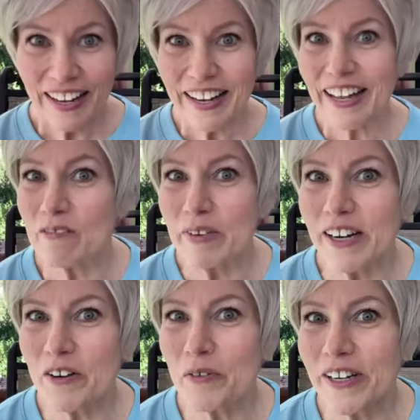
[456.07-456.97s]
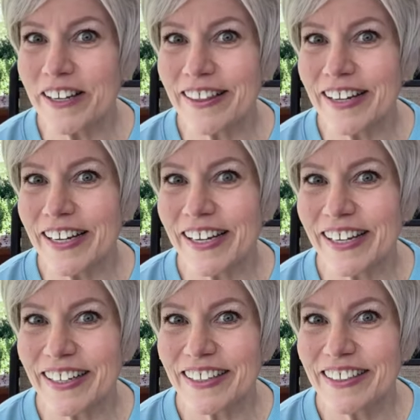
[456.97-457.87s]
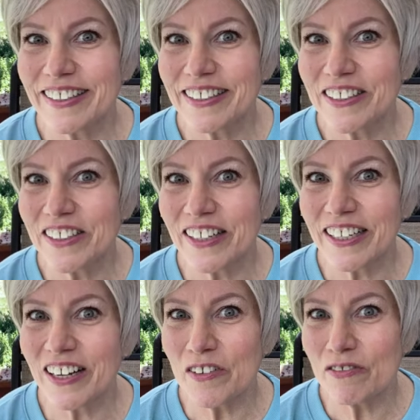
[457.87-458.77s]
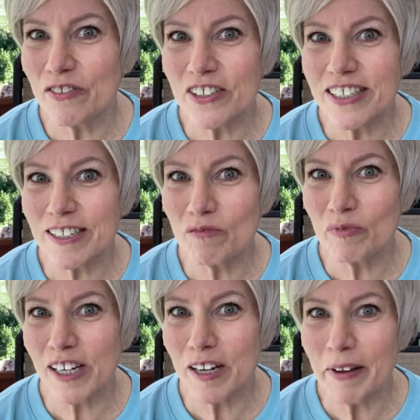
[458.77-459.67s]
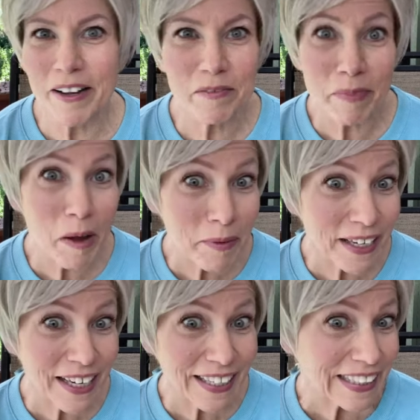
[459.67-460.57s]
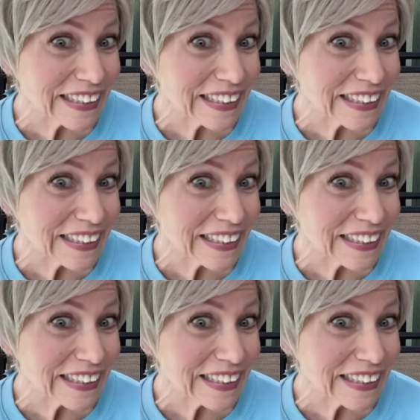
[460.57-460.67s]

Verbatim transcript: let me know what you think. Should I go for it sometime out in public?